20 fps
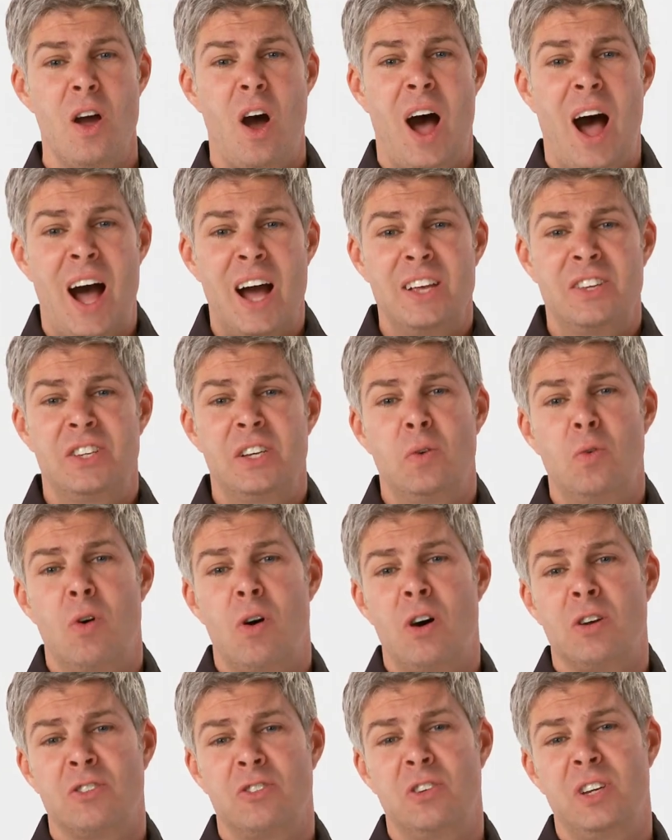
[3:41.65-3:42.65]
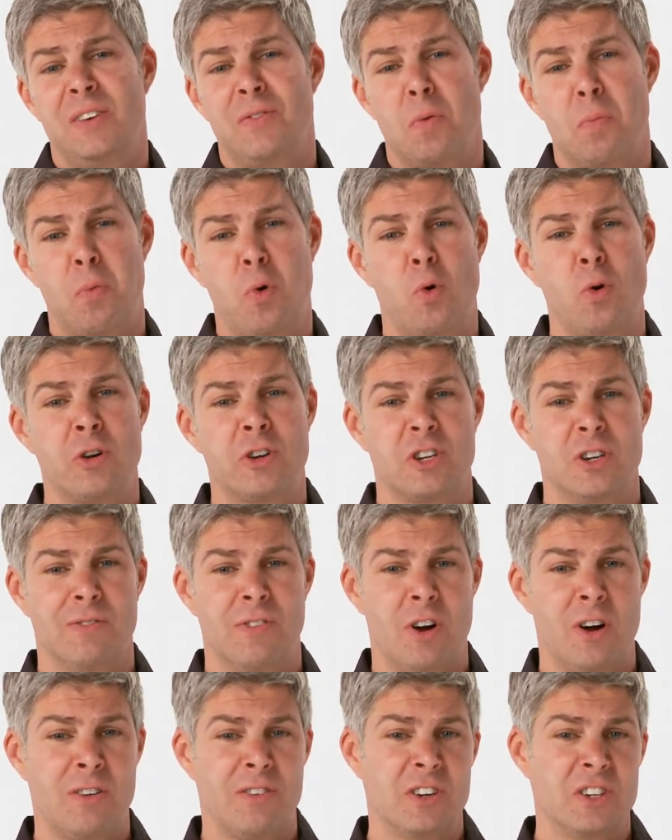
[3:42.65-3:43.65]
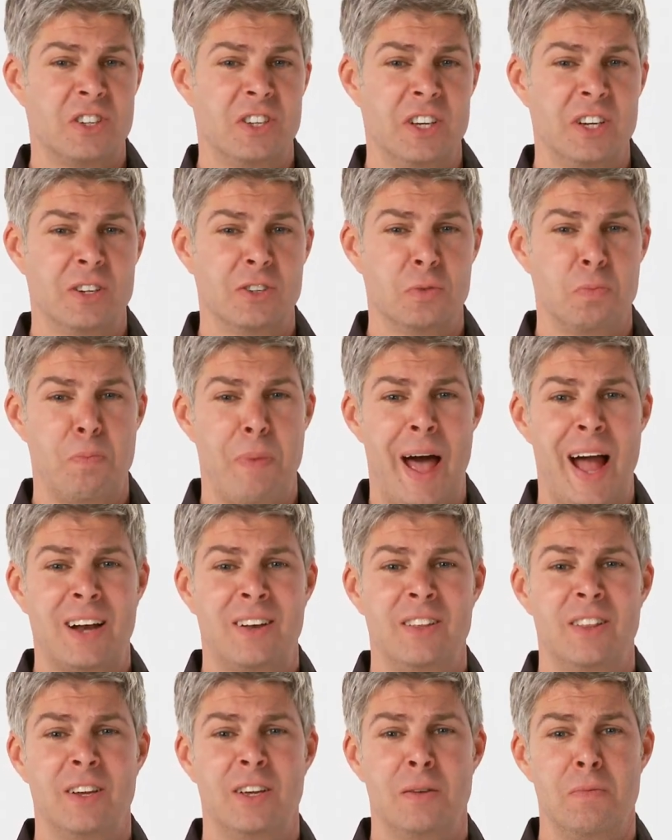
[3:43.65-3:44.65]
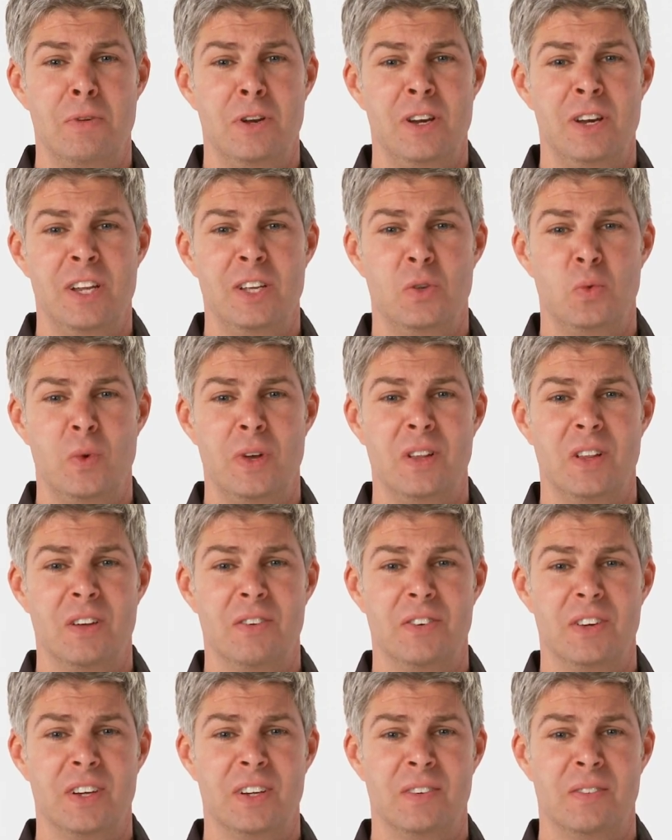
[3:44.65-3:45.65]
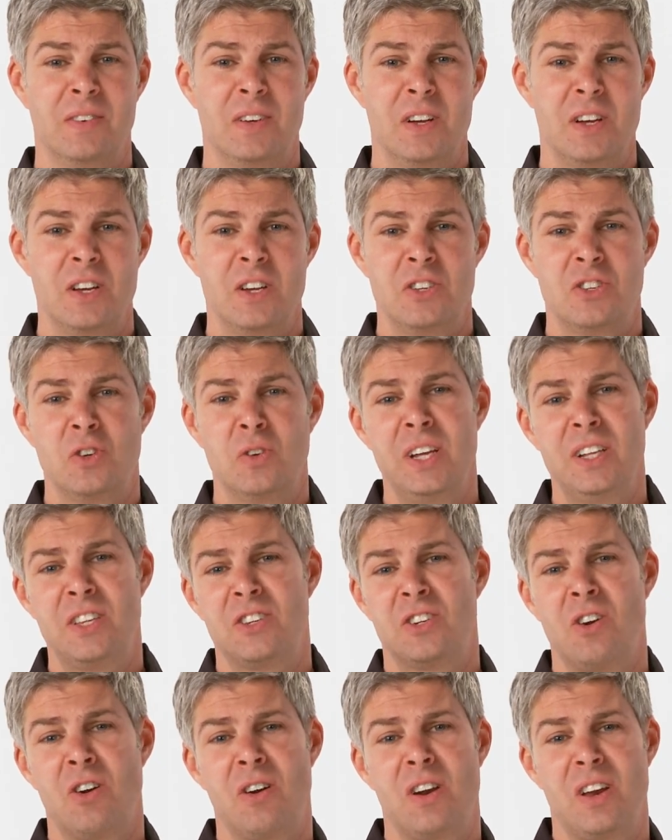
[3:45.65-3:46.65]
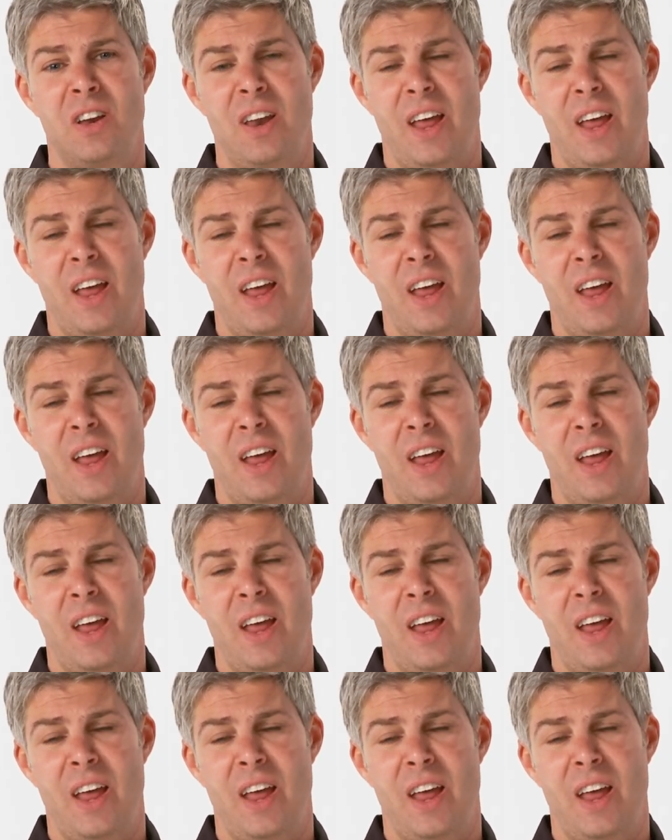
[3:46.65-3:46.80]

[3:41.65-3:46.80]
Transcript: iZigg will also give a portion of all of our sales back to the communities we live in. So get started